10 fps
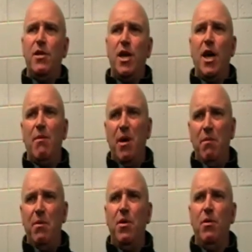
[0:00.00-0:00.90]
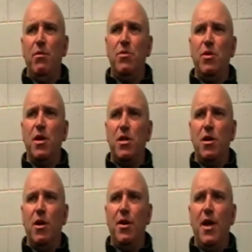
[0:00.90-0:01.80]
Jacob O'Byrne was really
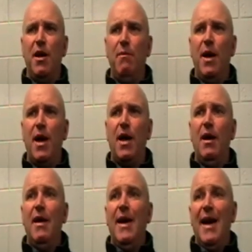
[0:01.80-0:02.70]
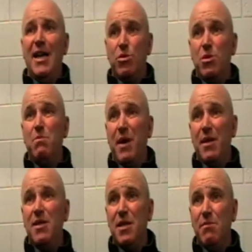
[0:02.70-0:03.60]
solid down back, as was
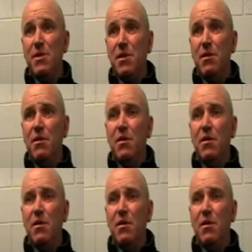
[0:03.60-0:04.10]
Ben Simpson.